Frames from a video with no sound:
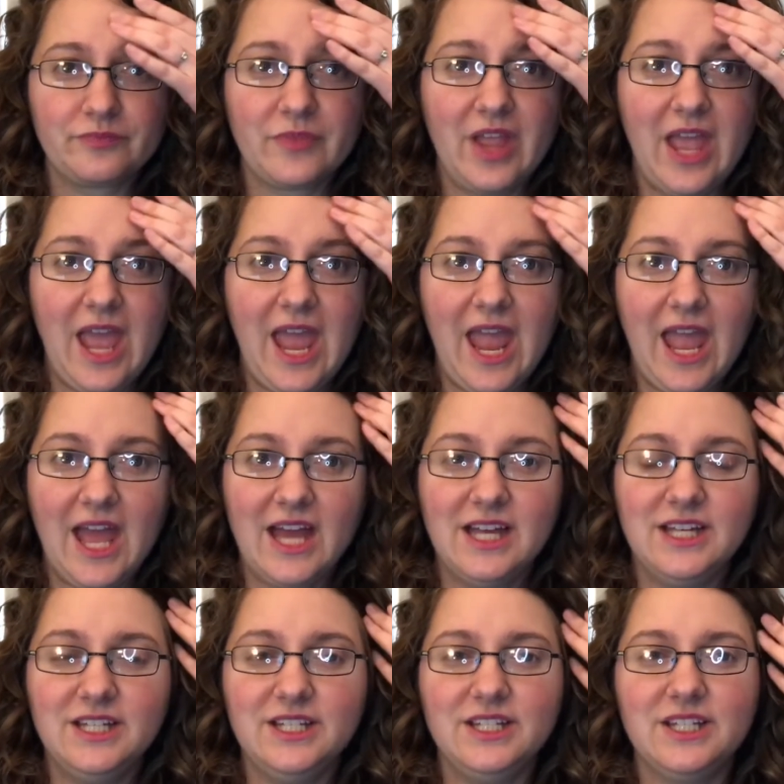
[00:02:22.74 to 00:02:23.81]

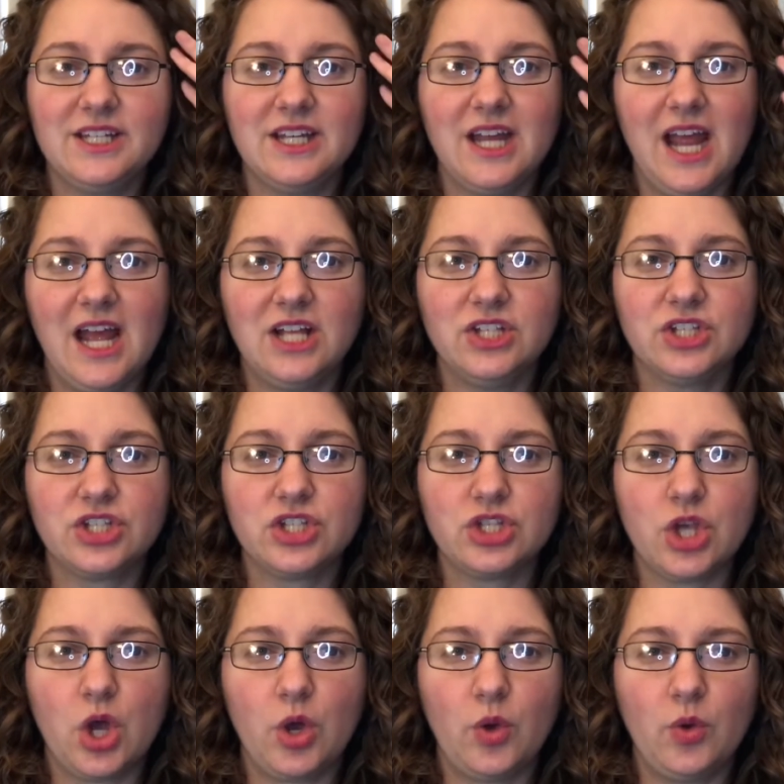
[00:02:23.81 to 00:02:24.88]
And
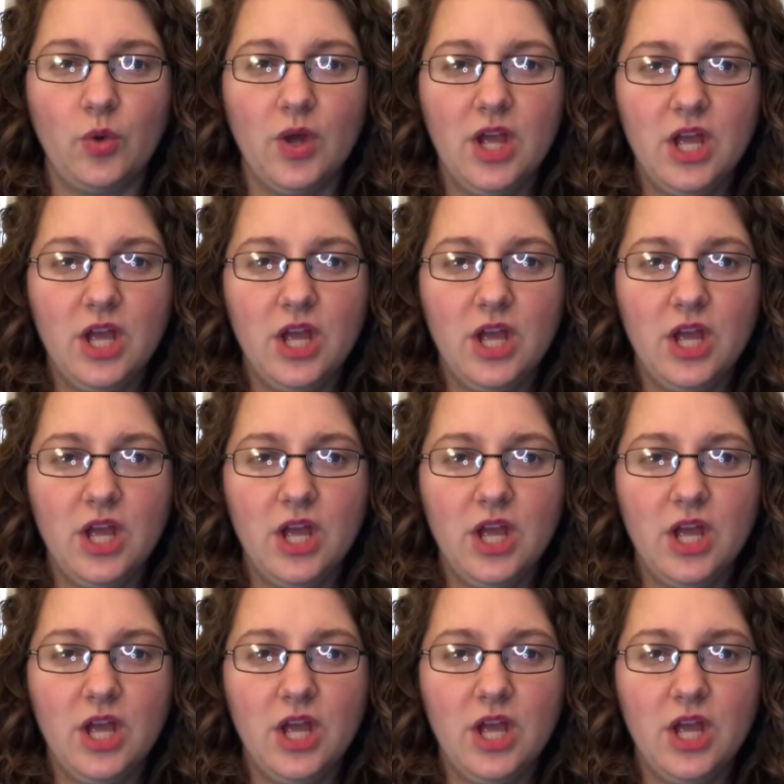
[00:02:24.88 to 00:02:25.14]
so